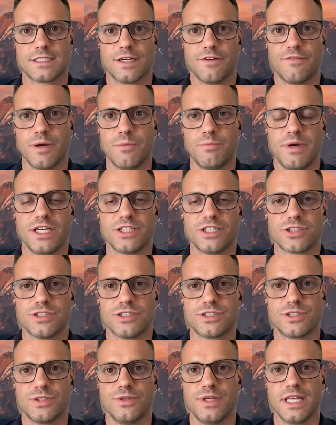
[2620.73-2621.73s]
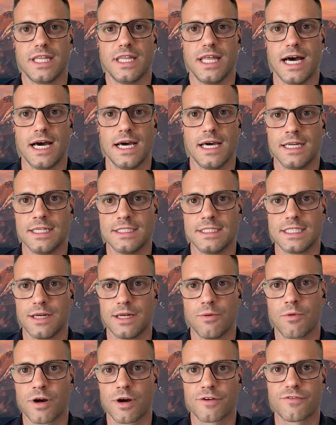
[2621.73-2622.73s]
I've had patients who did that and it
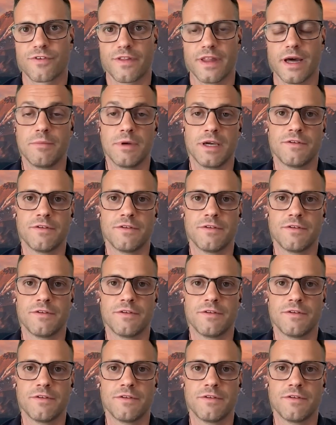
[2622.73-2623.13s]
didn't work for them,